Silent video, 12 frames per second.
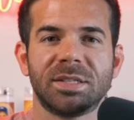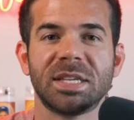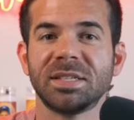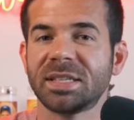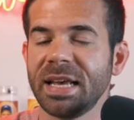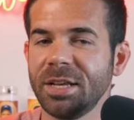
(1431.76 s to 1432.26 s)

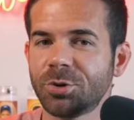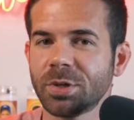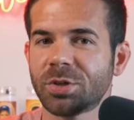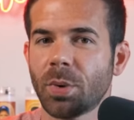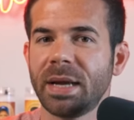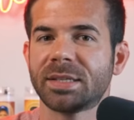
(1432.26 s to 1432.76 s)
Since
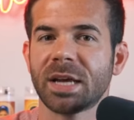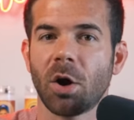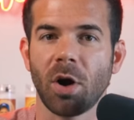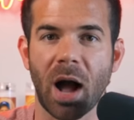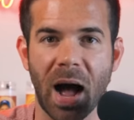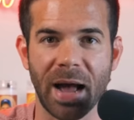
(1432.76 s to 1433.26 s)
interest rates
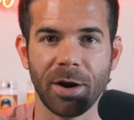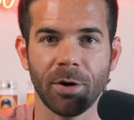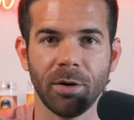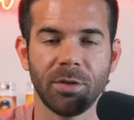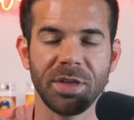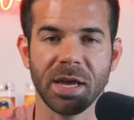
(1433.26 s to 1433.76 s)
are
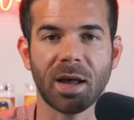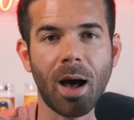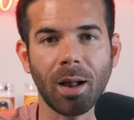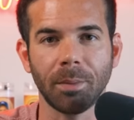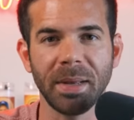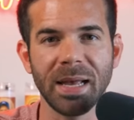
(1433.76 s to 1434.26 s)
higher, the
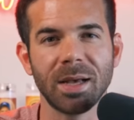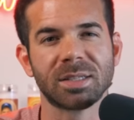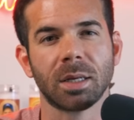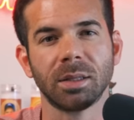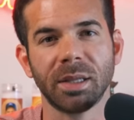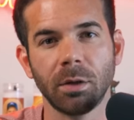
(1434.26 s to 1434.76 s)
economy
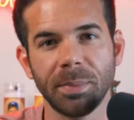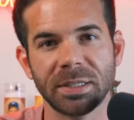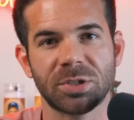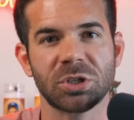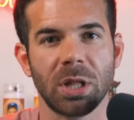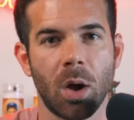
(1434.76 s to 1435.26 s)
is a little
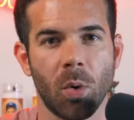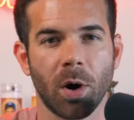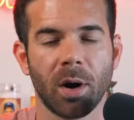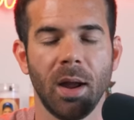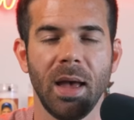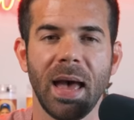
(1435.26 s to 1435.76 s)
bit
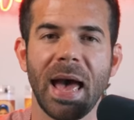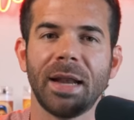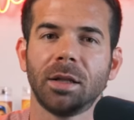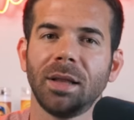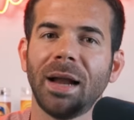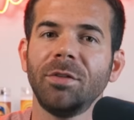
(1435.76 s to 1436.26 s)
slower,
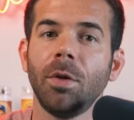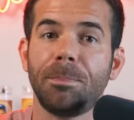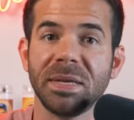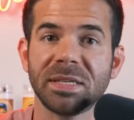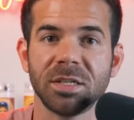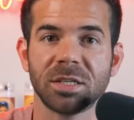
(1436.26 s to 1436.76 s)
and a lot of the
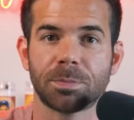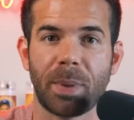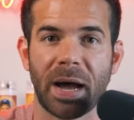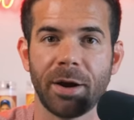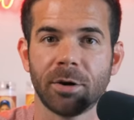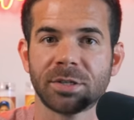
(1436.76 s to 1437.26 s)
business
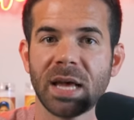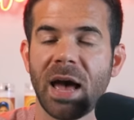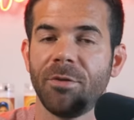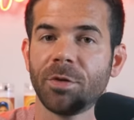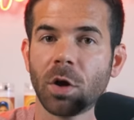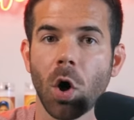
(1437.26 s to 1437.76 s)
buyers
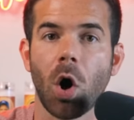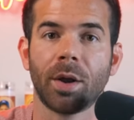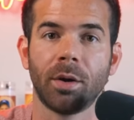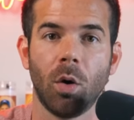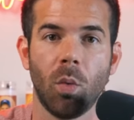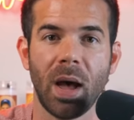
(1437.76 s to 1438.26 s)
have
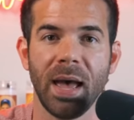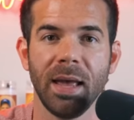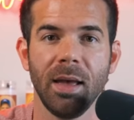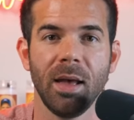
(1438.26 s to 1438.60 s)
gone away,